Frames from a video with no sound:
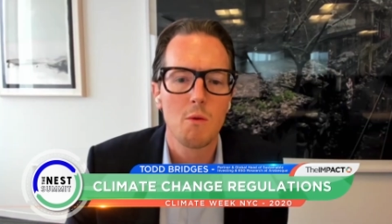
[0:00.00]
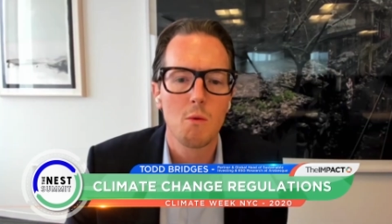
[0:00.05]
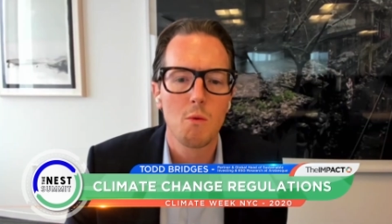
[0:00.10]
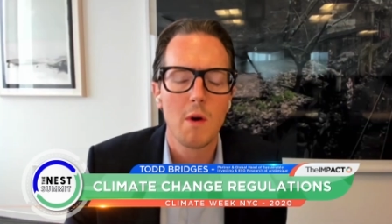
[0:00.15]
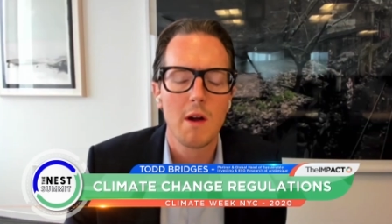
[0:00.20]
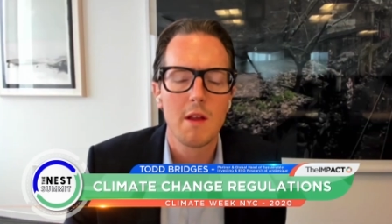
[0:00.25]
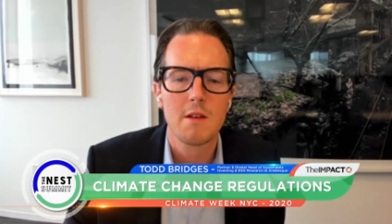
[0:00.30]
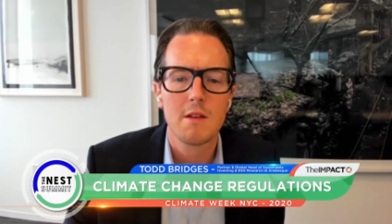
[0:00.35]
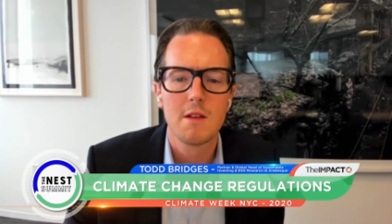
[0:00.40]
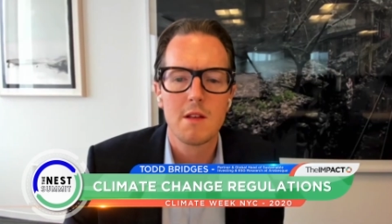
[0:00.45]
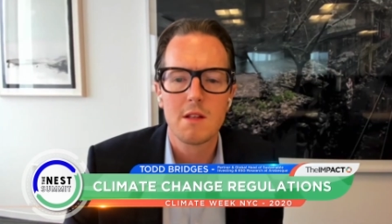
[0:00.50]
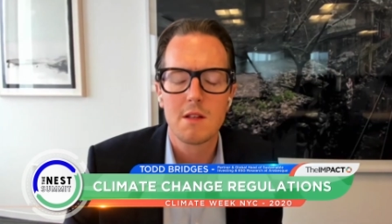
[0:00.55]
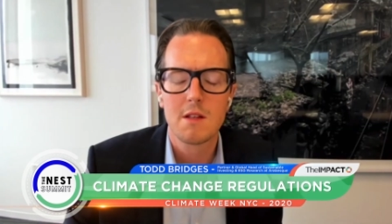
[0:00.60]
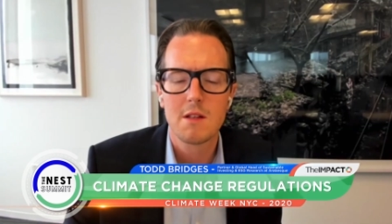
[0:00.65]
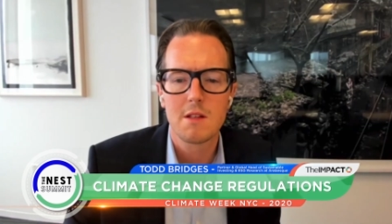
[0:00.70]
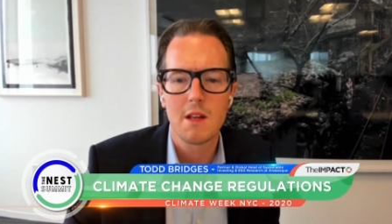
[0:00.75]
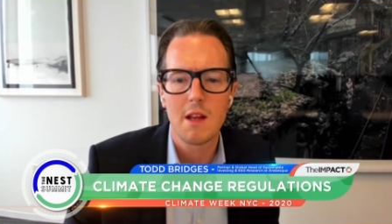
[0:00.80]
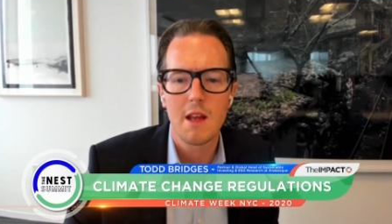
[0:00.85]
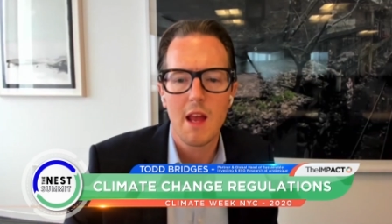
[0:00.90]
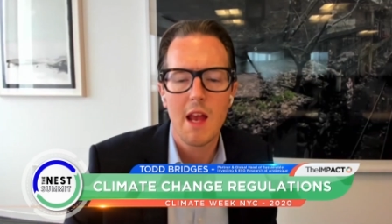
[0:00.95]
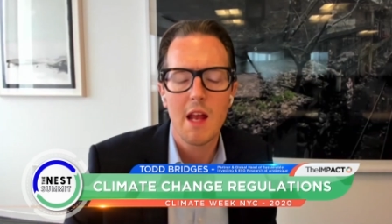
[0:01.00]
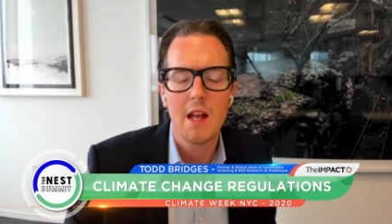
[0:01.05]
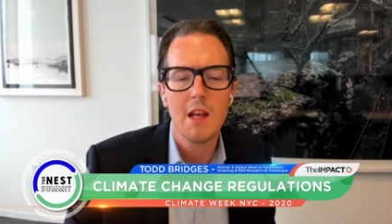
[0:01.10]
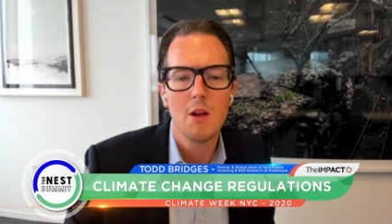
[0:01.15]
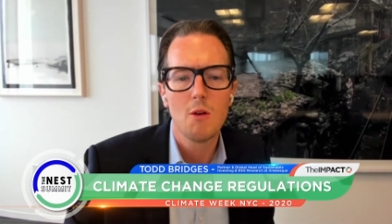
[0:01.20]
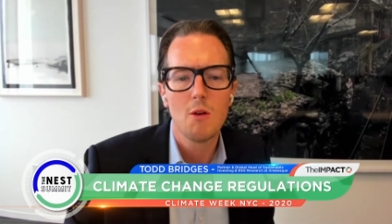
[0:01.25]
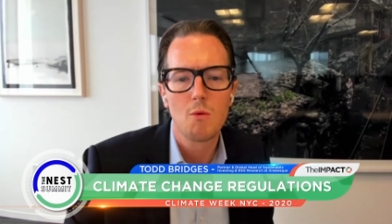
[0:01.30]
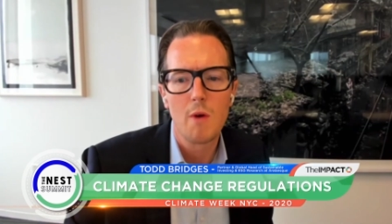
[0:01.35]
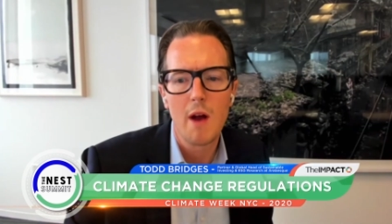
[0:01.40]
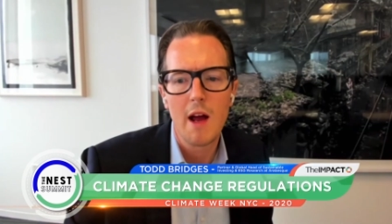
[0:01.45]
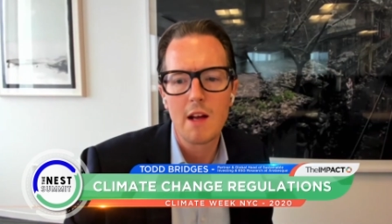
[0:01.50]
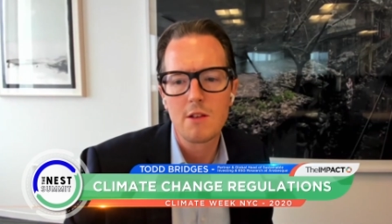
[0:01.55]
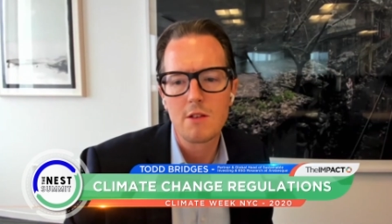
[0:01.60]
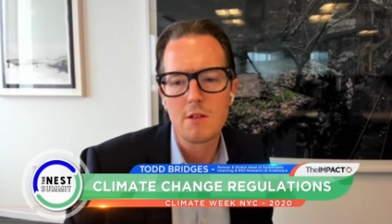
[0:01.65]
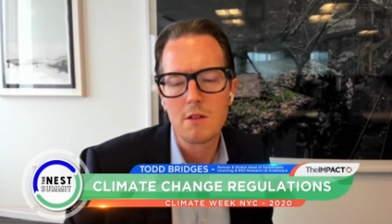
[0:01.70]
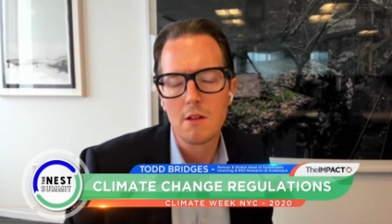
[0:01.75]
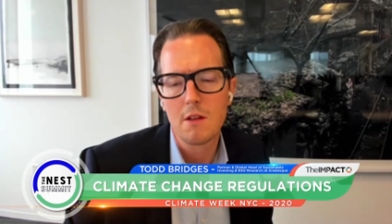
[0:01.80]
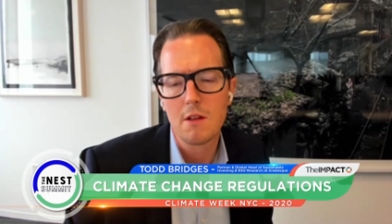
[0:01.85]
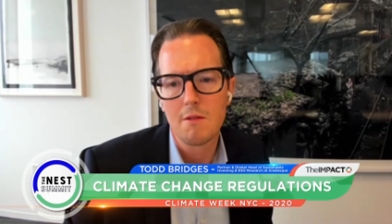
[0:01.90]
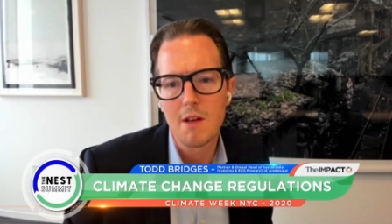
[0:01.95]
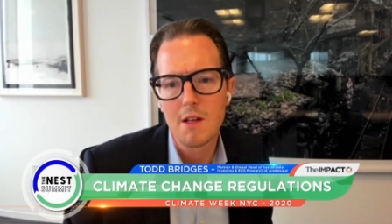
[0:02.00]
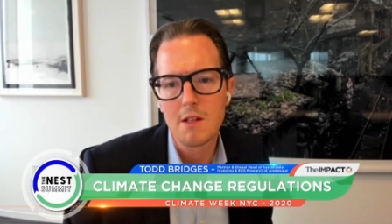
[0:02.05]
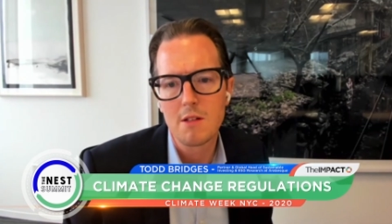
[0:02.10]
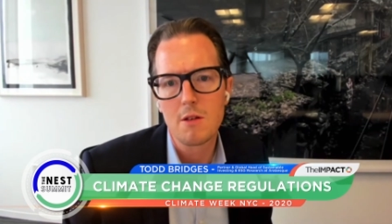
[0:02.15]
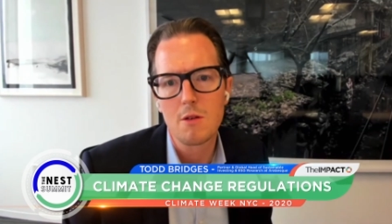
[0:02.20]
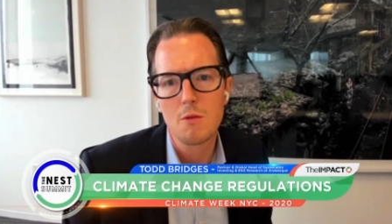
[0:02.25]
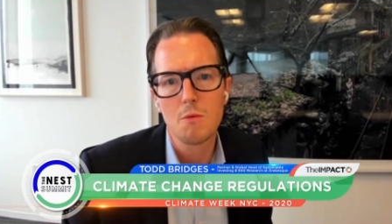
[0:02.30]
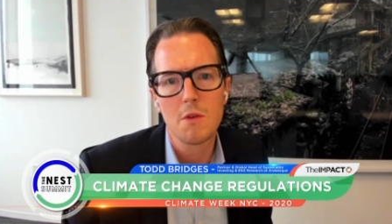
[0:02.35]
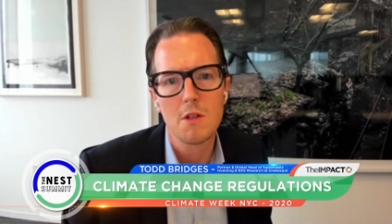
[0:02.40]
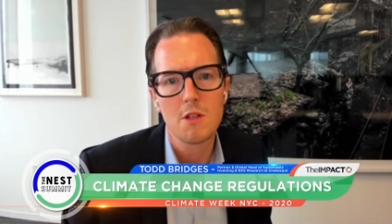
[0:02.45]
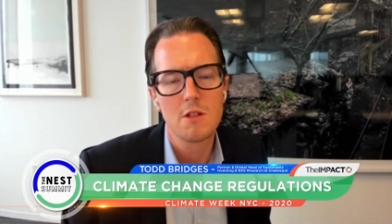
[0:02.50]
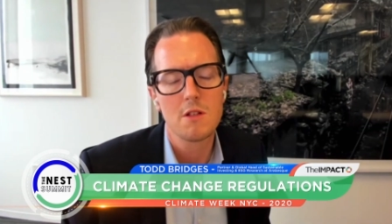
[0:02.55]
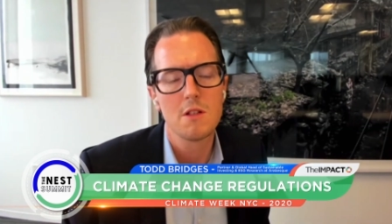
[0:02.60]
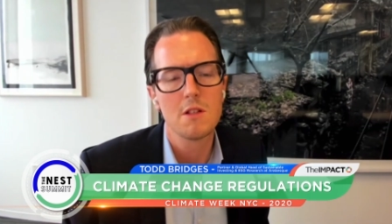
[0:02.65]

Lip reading: Whether this is any rational investor wishes